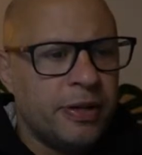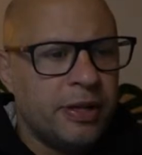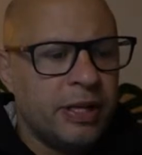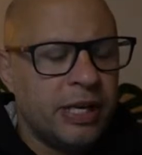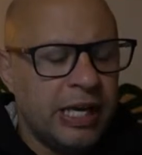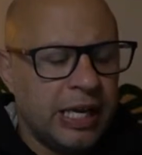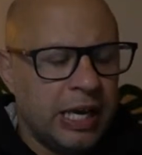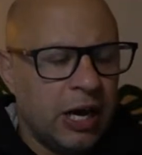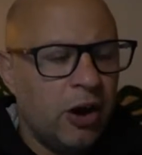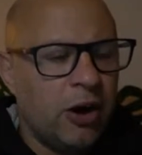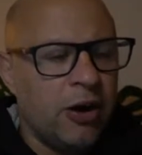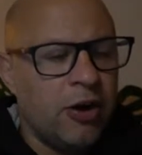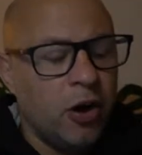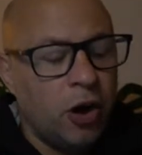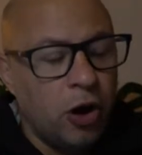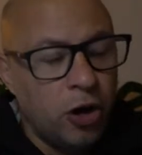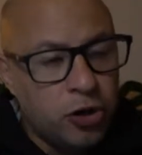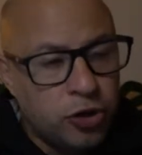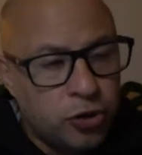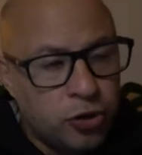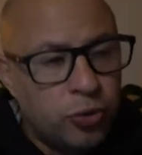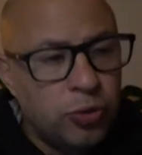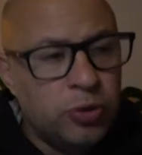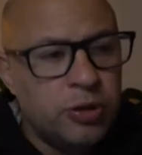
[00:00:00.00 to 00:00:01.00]
I
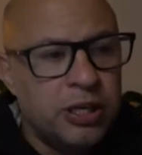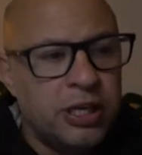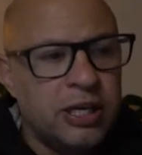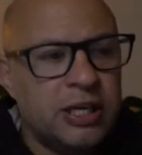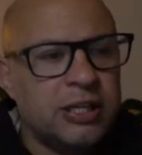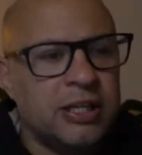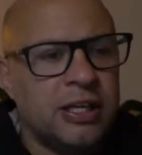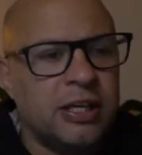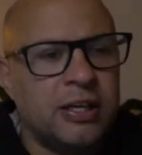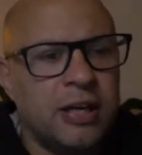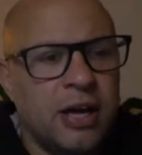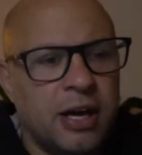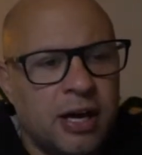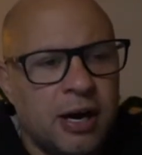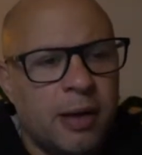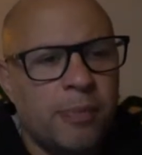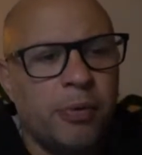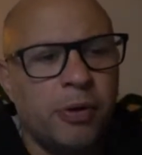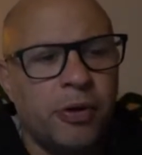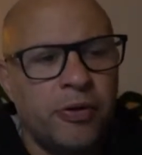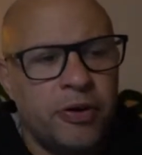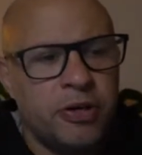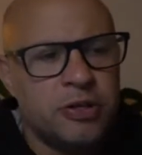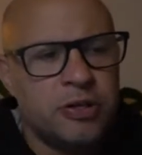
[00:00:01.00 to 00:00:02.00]
do think that a
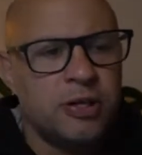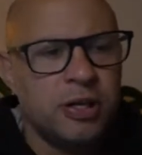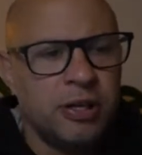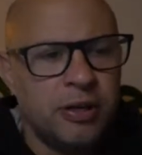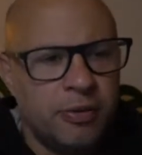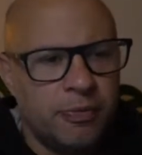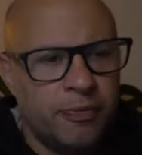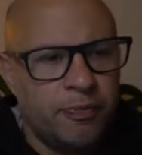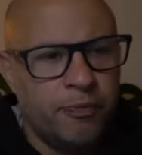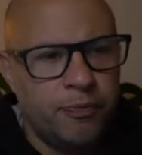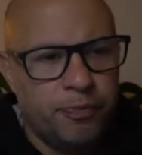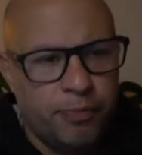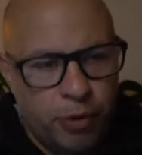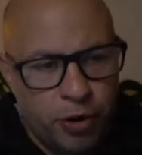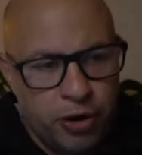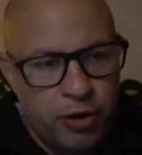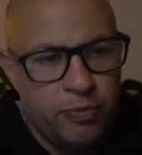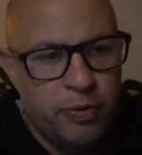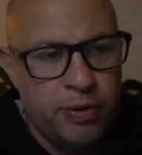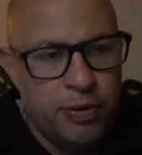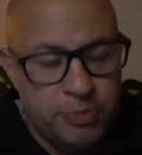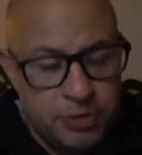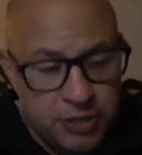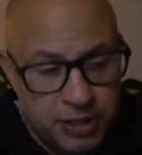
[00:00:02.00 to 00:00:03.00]
couple of those body
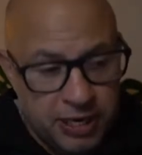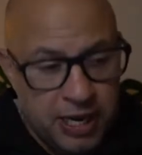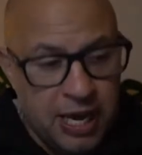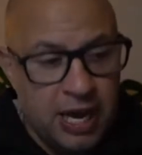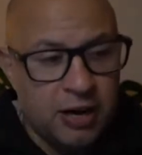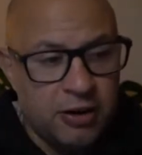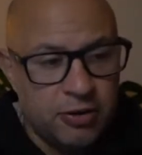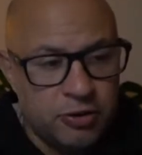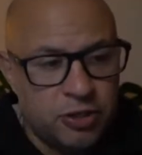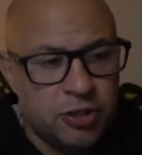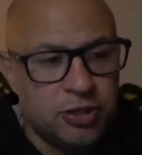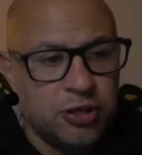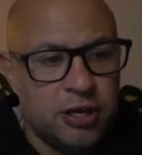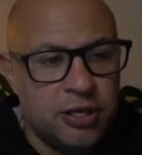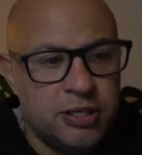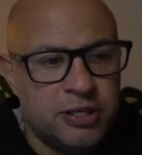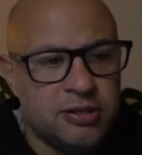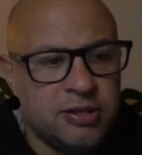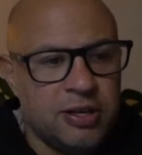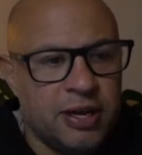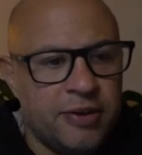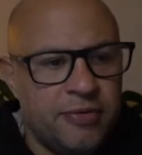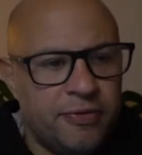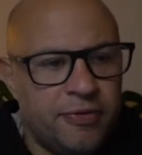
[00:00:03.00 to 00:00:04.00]
rips now
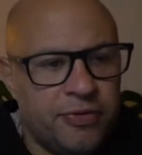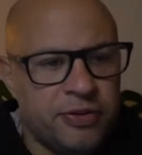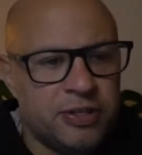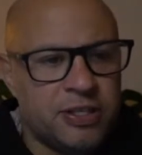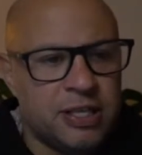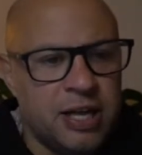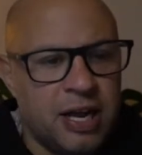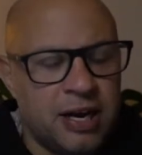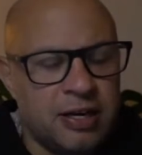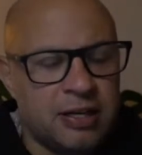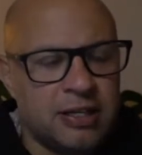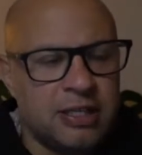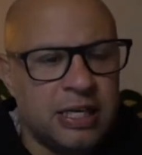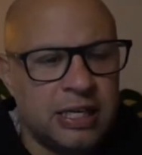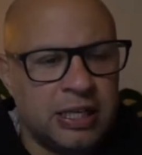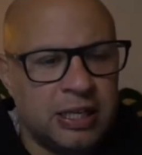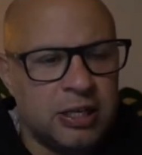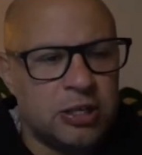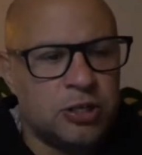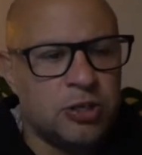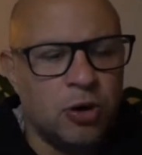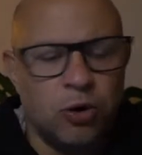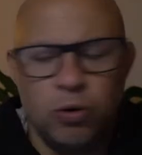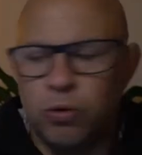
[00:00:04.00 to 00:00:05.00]
have started to take
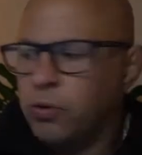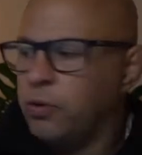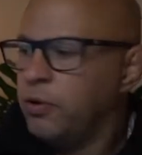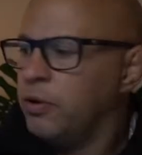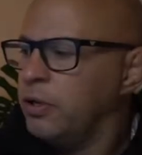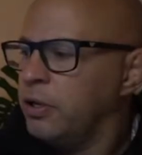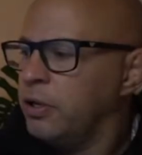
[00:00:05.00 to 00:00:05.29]
their toll.